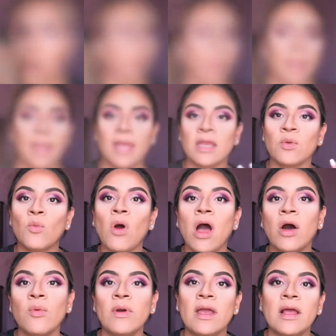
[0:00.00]
Okay, and
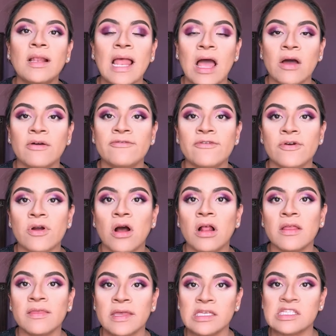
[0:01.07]
while we allow for all
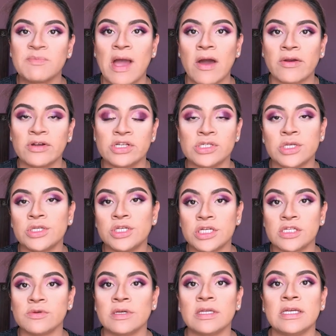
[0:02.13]
of these powders to
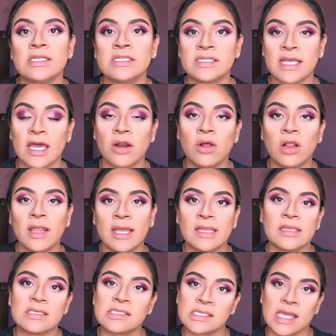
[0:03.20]
just really settle in
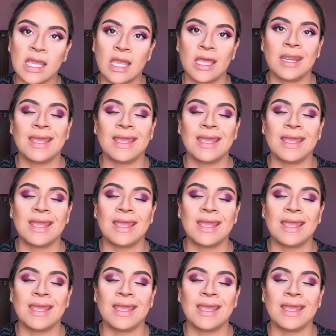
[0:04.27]
the skin,